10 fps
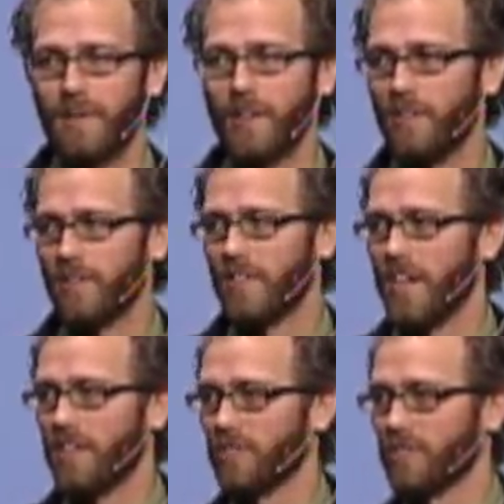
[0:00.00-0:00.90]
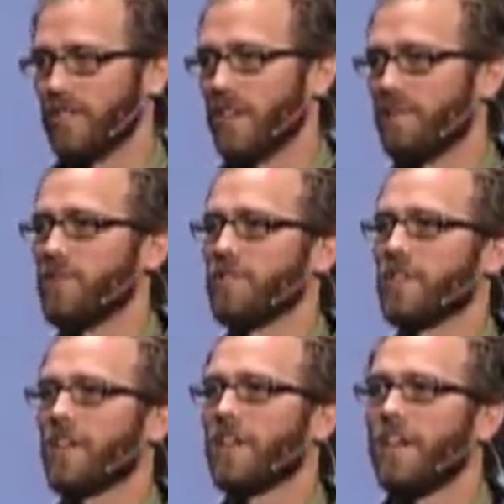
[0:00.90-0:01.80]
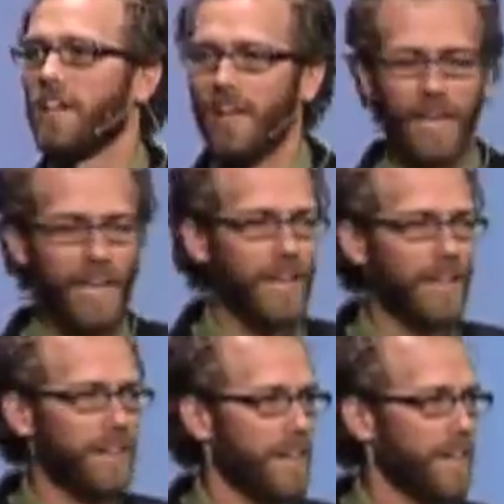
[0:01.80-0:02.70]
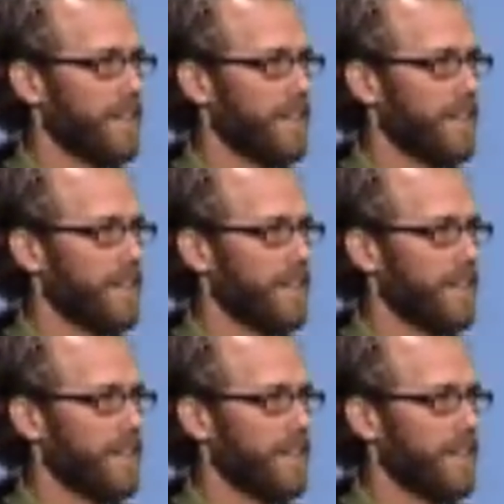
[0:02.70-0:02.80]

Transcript: We know that the angels sang music and